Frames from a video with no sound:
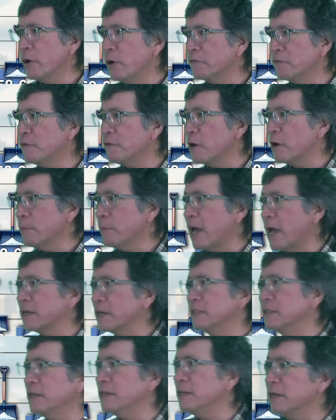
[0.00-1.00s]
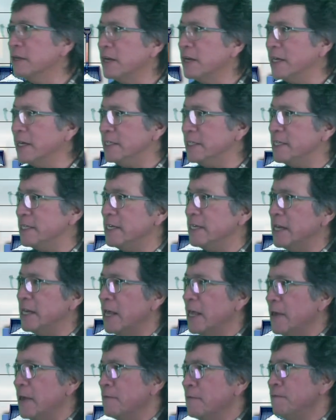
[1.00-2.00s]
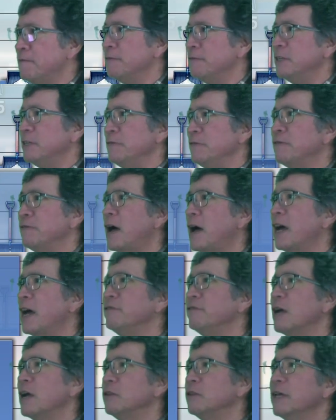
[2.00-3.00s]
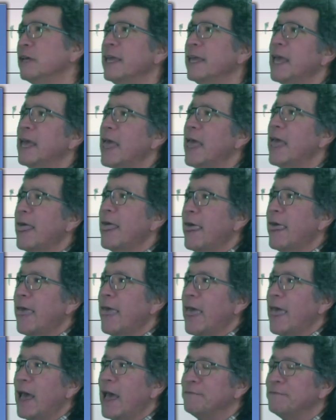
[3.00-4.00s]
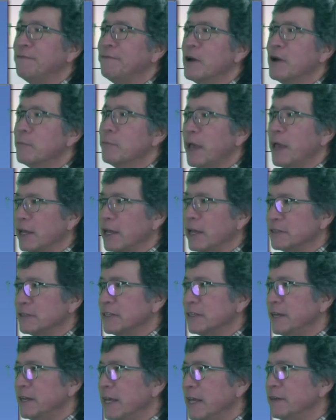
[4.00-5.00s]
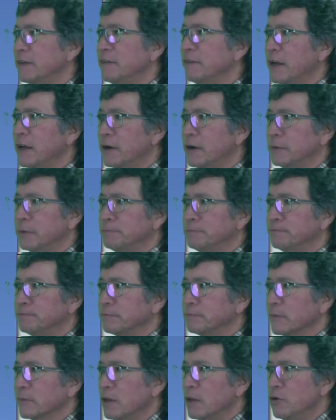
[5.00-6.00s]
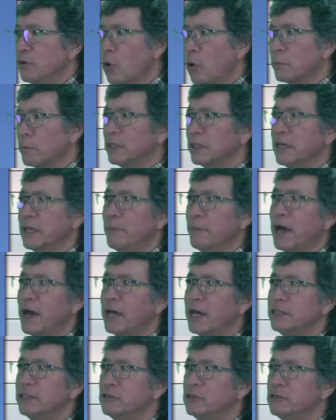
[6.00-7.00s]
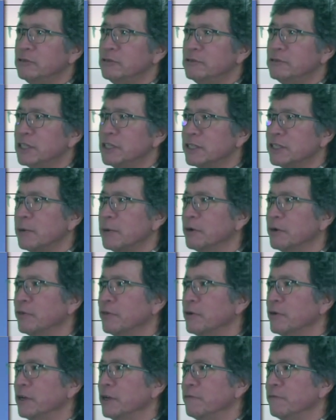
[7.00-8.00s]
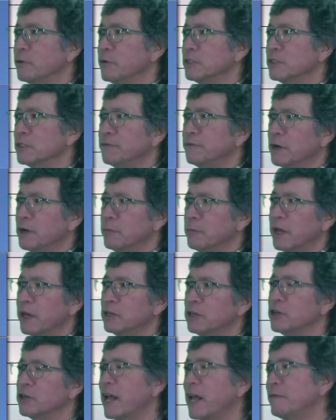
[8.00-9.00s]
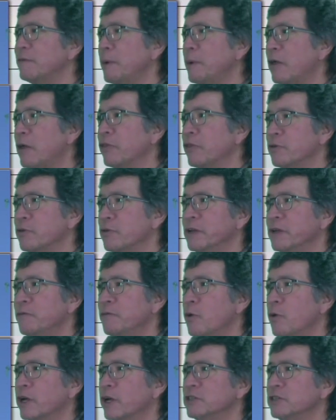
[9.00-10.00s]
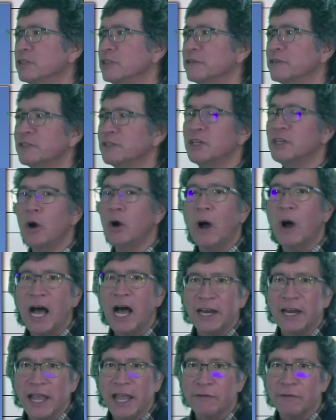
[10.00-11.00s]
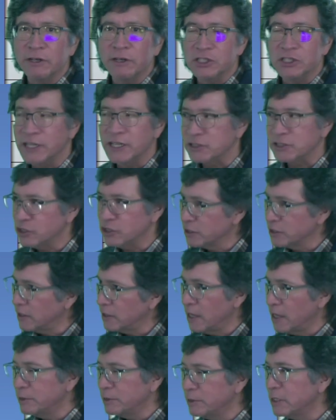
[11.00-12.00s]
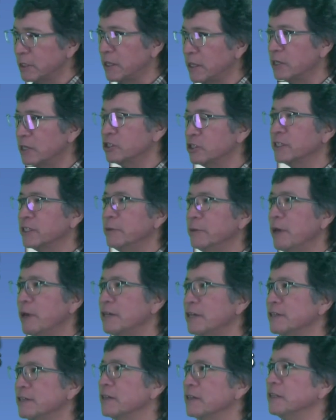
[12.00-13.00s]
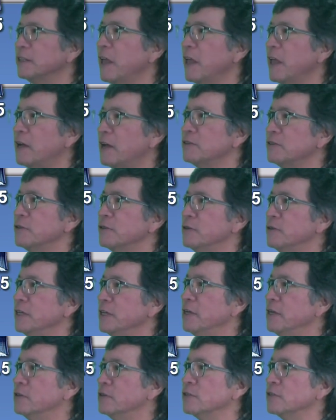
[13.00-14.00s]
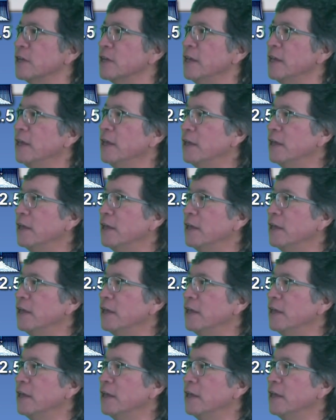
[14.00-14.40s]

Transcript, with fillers: going far back to 1955. Now looking at Fairbanks, the data there, normally by December 31st, Fairbanks should have about 34 inches of snow on average. That's just climatologically based on the last 30 years.